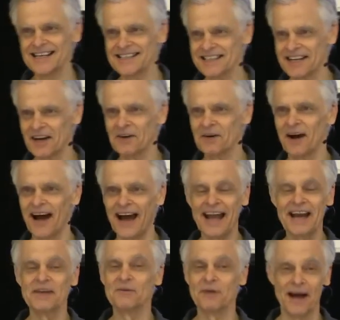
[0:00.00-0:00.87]
so
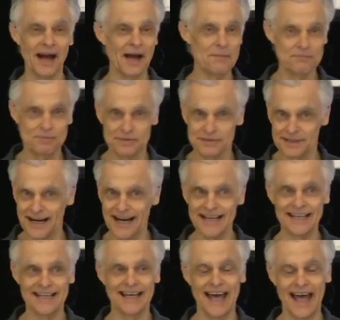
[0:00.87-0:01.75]
anyway, I
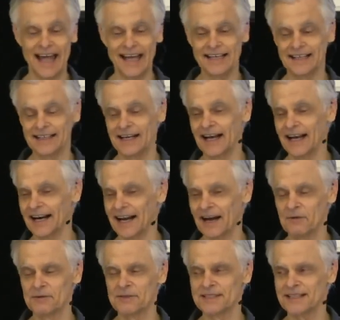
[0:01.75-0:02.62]
prayed again, and, and
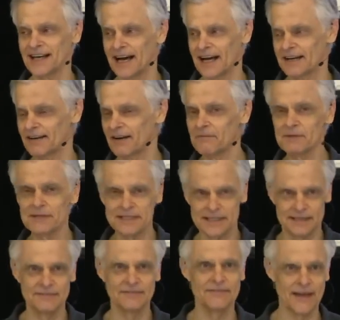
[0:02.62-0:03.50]
I was kind of, I must
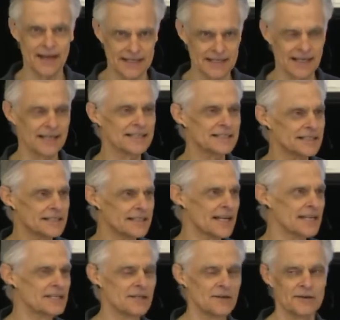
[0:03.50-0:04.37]
confess, I
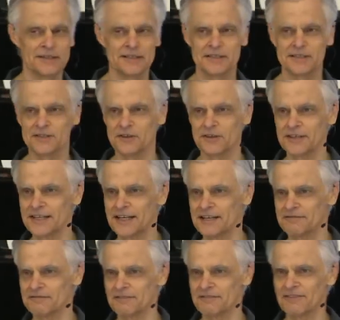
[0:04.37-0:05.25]
said to you, the story
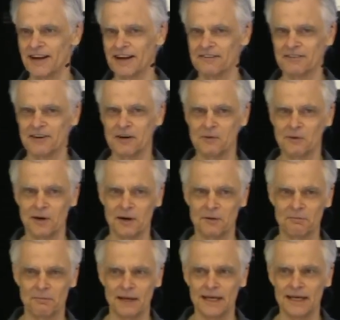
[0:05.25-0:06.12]
didn't reflect very well
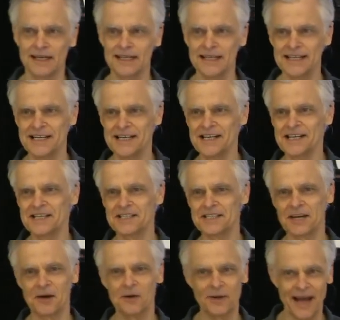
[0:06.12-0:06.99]
on me.
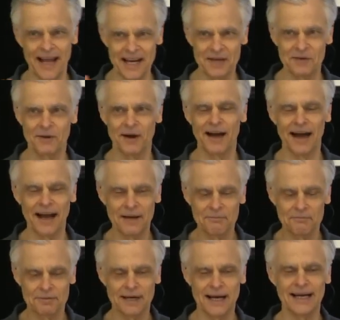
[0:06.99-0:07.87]
So anyway, I
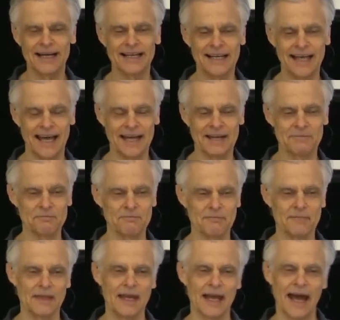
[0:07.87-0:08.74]
prayed again,
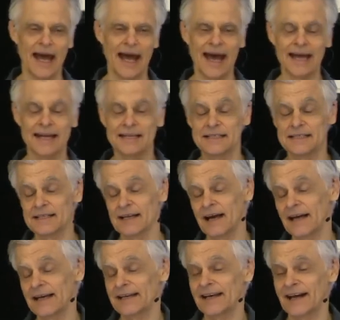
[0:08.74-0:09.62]
and
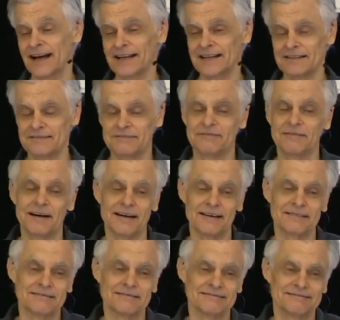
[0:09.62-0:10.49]
I kind of,
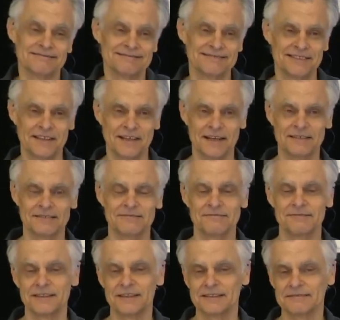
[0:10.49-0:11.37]
well, you know,
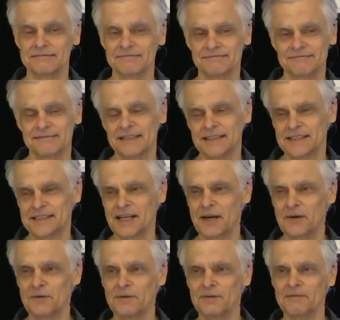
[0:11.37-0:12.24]
well.
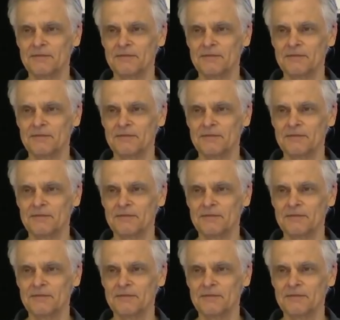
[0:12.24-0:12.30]
So